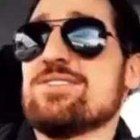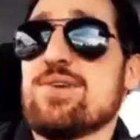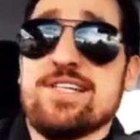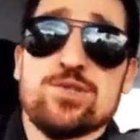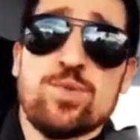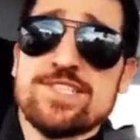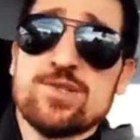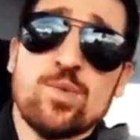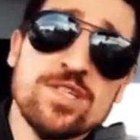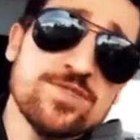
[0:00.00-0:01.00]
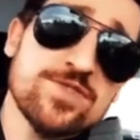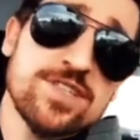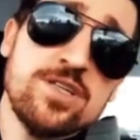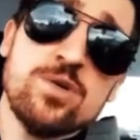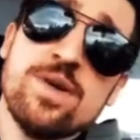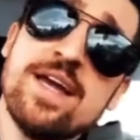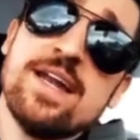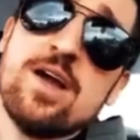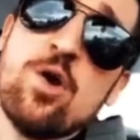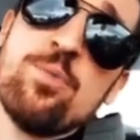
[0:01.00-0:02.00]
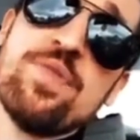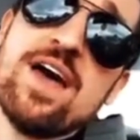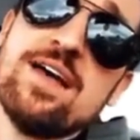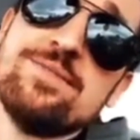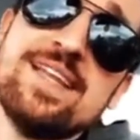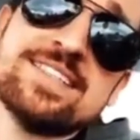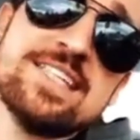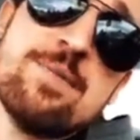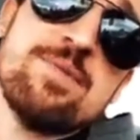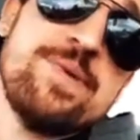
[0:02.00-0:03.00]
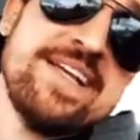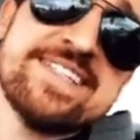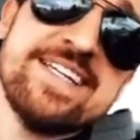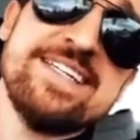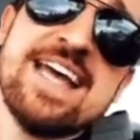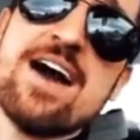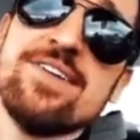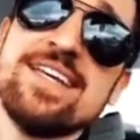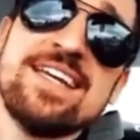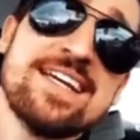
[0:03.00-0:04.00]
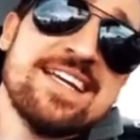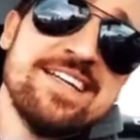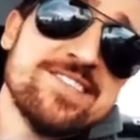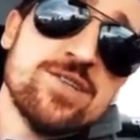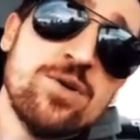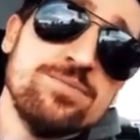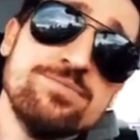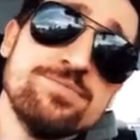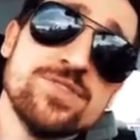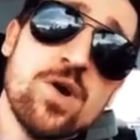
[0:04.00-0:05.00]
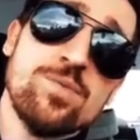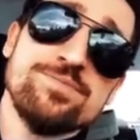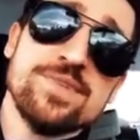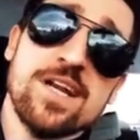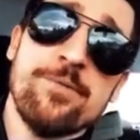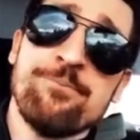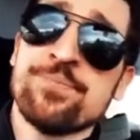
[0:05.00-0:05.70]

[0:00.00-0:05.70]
Yeah, so I just wish the worst for you, and I hope that next time you pee sitting down, you get a kidney stone. So, you know.